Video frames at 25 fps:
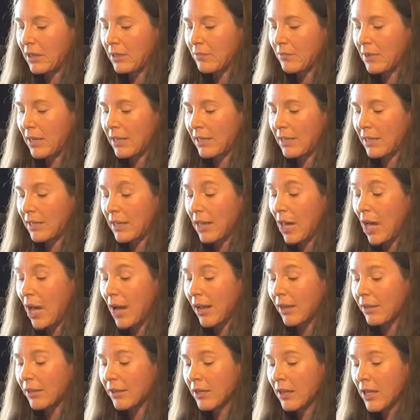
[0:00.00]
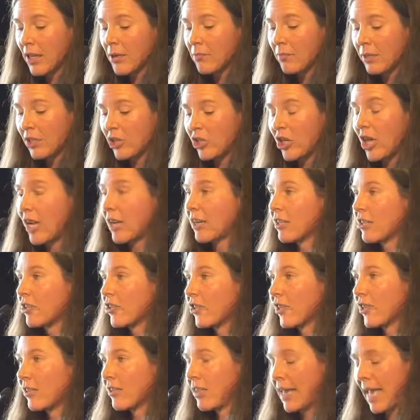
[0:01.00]
and men alike by
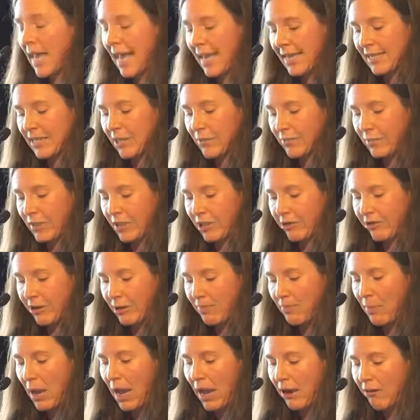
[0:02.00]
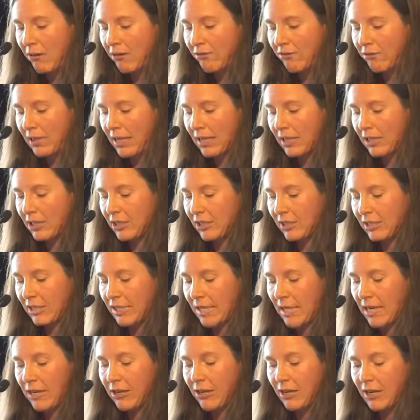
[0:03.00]
challenging the asymmetric power relations
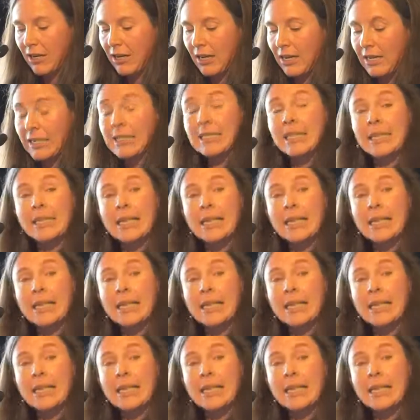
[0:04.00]
that are an